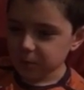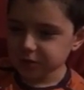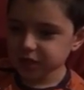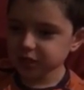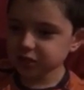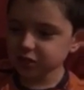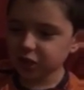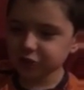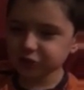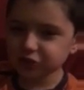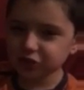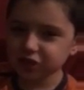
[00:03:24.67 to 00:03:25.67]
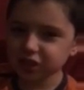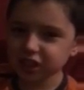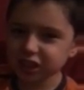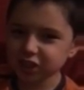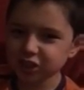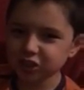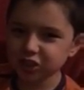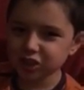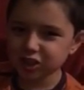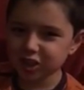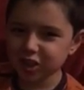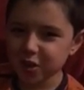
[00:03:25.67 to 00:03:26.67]
Peace, I just eaten
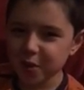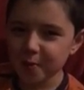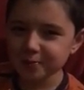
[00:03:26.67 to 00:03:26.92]
it.